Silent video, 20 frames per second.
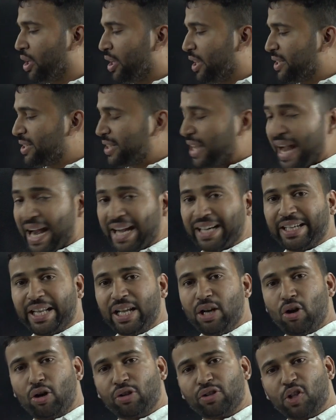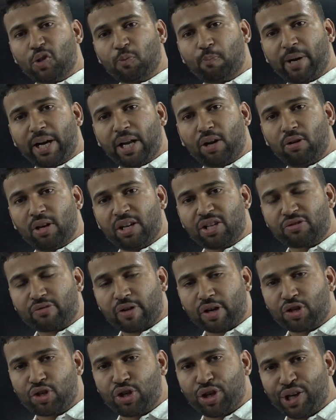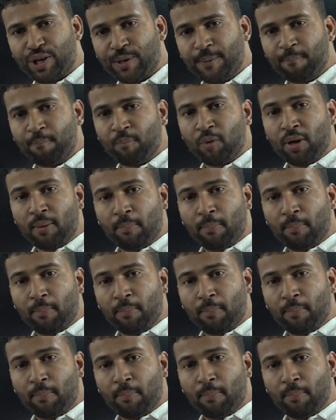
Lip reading: is acting on this particular structure,